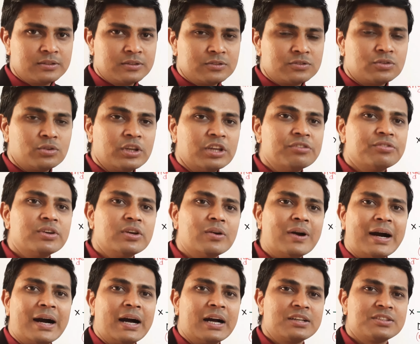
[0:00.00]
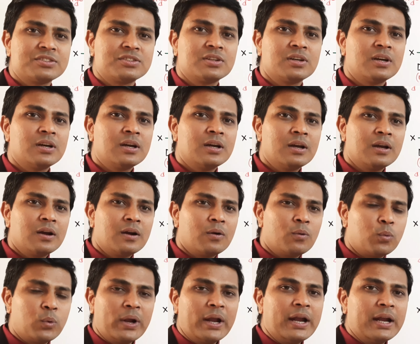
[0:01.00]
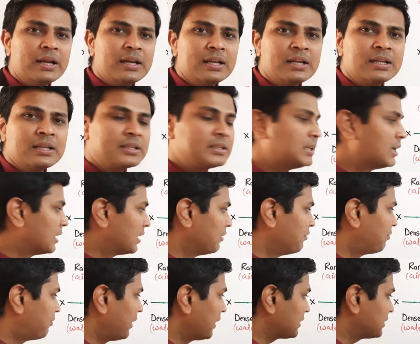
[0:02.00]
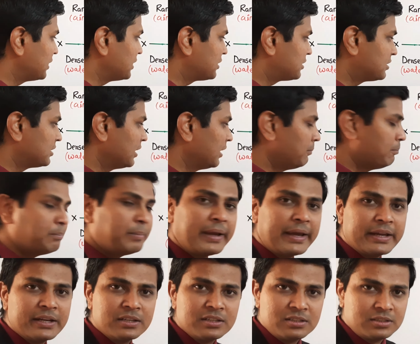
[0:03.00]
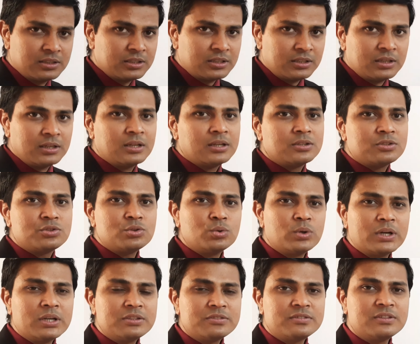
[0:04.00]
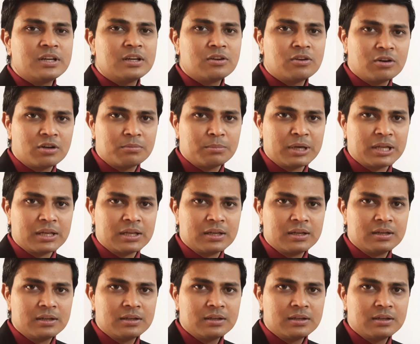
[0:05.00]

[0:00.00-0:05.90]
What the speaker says: So if you asked where the refracted ray bend towards the normal,